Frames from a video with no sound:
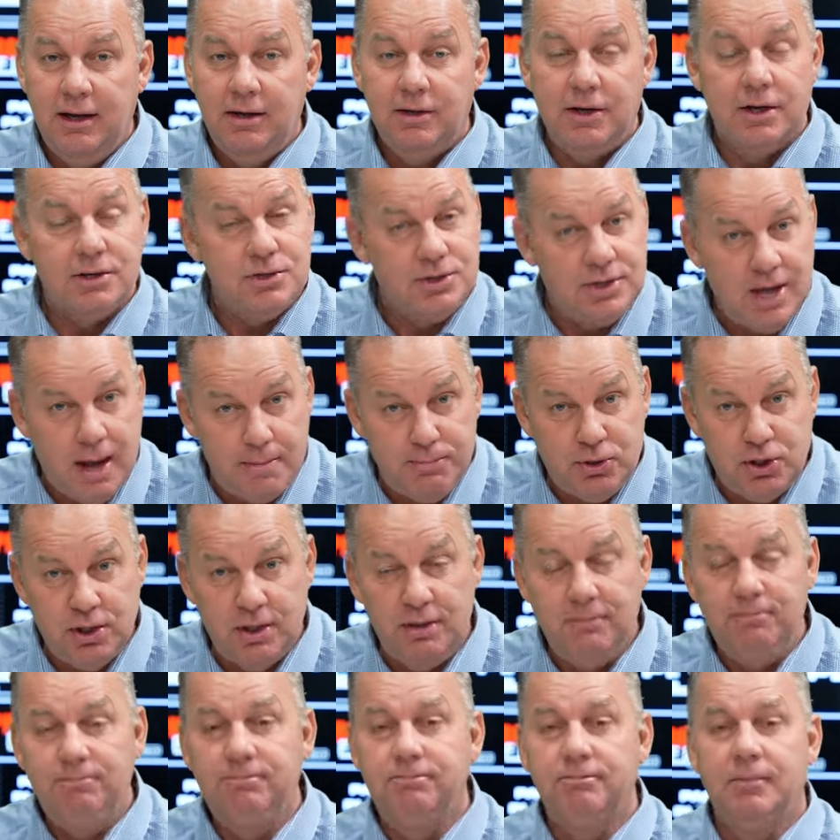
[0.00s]

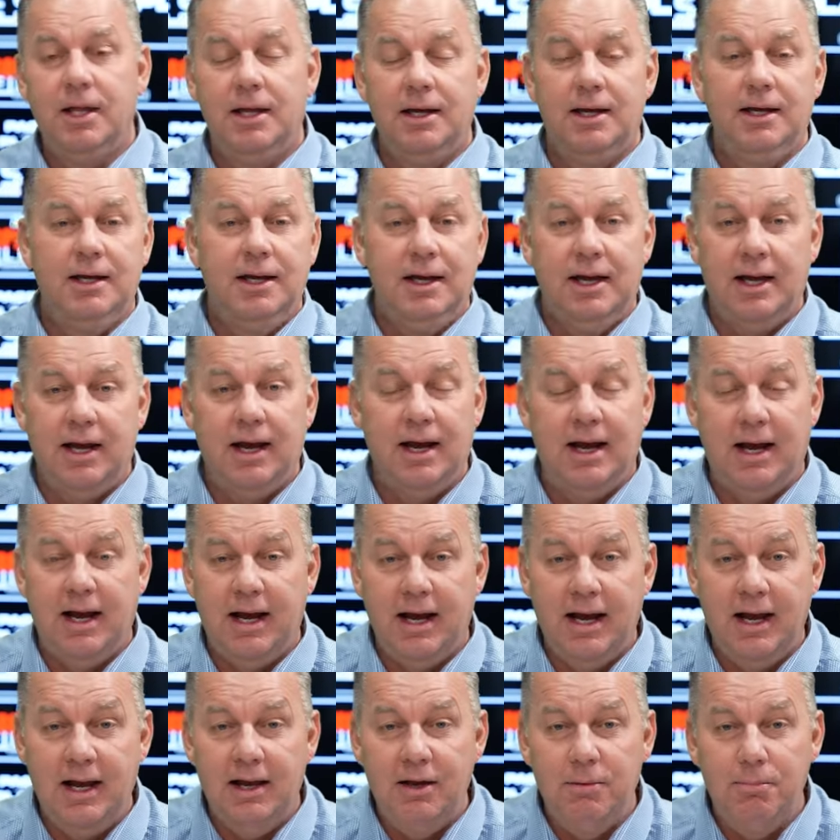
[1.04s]
Deception,
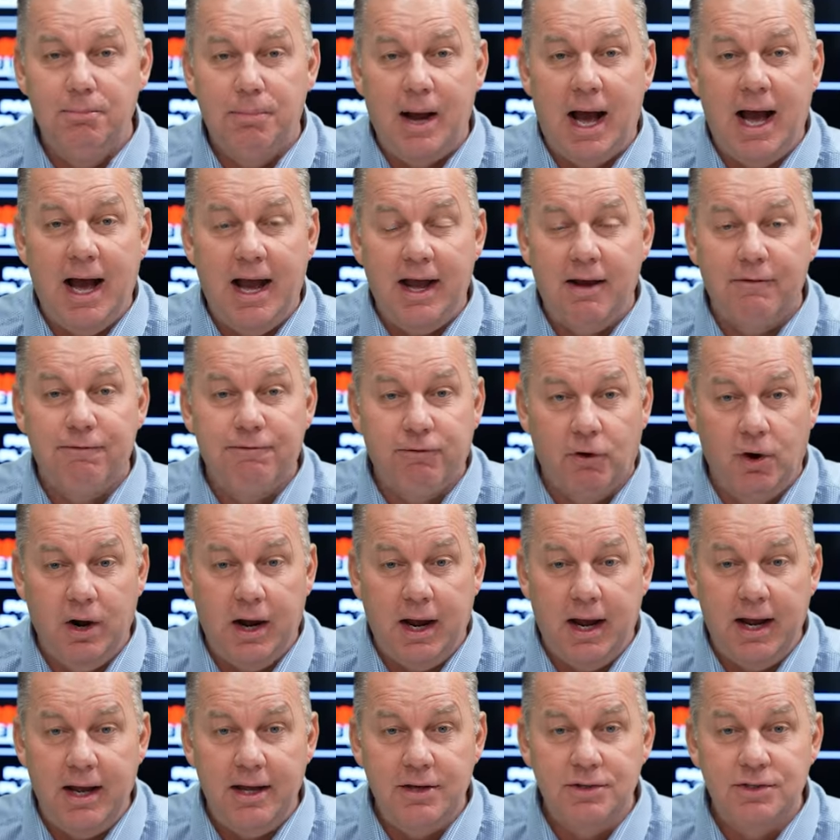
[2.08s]
uh, by a
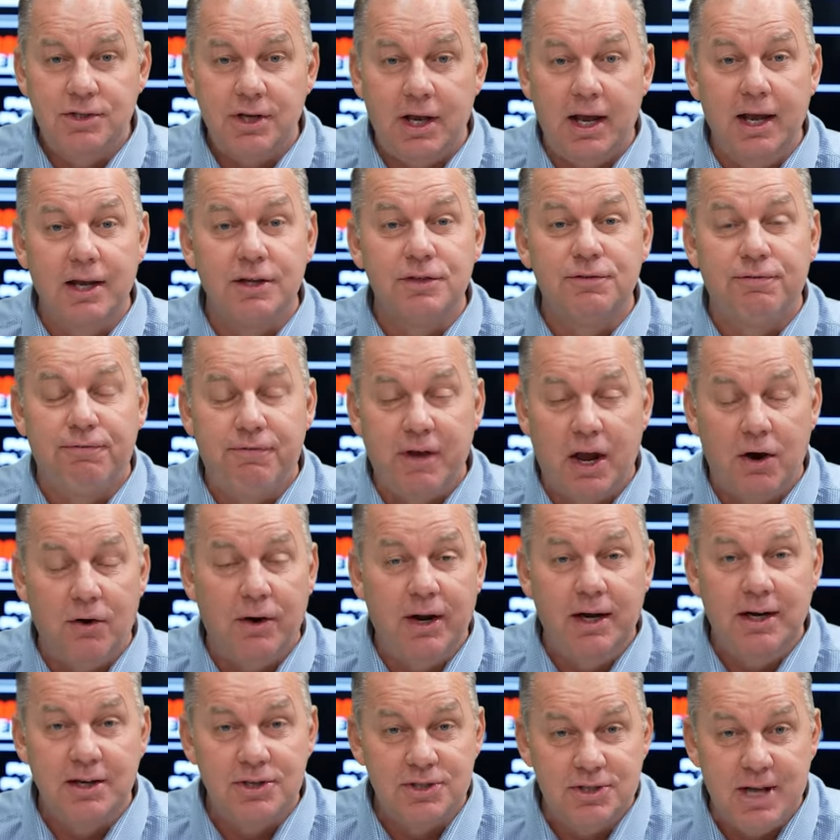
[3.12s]
phrase, is
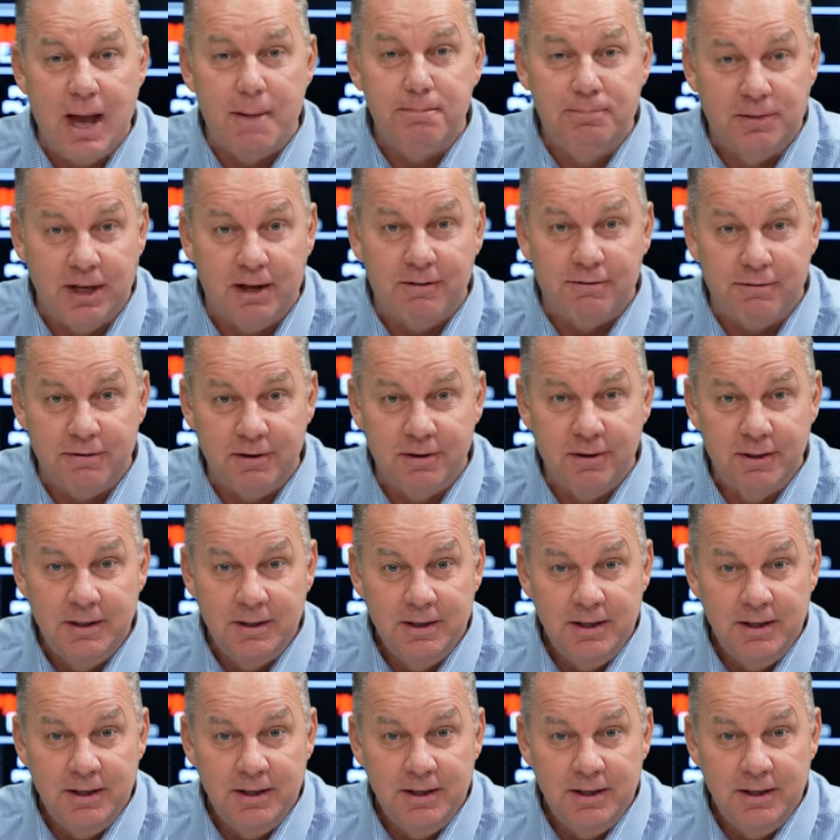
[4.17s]
very deceptive.